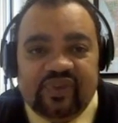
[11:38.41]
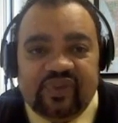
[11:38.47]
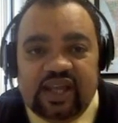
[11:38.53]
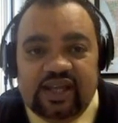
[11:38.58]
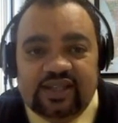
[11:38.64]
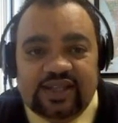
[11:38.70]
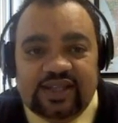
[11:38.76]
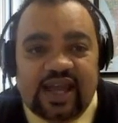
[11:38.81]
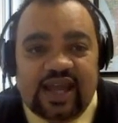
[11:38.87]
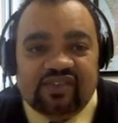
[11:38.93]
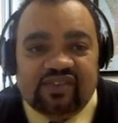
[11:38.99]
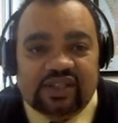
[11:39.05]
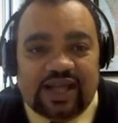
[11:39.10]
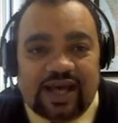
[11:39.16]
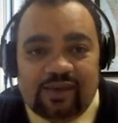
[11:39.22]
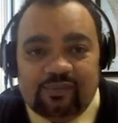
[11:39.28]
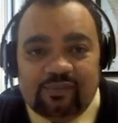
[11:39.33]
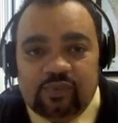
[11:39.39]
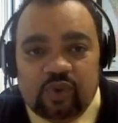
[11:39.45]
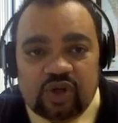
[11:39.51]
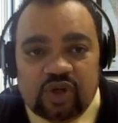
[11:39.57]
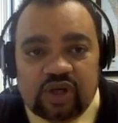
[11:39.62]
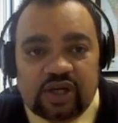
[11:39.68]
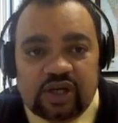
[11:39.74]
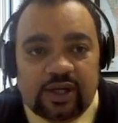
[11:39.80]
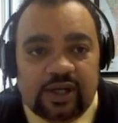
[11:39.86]
and they have a lot
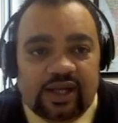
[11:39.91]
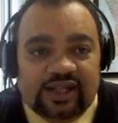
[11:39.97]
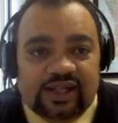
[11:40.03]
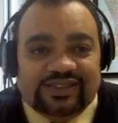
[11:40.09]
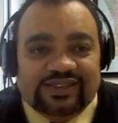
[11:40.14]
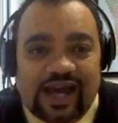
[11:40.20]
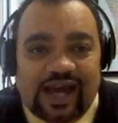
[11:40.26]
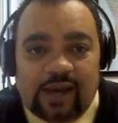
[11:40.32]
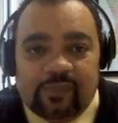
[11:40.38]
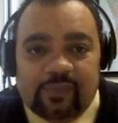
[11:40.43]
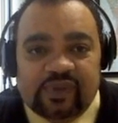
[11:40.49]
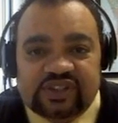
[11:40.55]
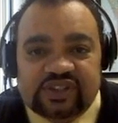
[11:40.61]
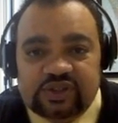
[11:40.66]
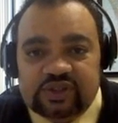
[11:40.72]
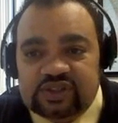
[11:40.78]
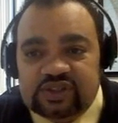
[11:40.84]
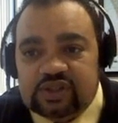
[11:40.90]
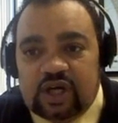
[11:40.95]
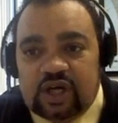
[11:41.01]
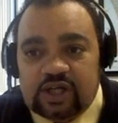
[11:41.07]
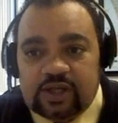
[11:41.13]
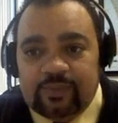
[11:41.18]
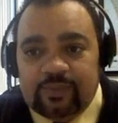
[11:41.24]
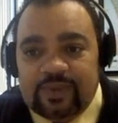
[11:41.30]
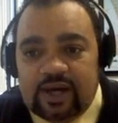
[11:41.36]
more topics you can
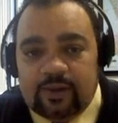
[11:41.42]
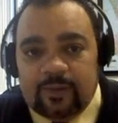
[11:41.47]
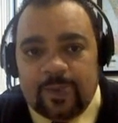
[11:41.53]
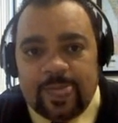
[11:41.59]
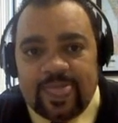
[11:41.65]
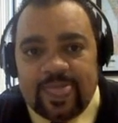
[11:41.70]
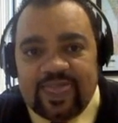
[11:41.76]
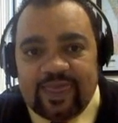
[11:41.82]
talk about,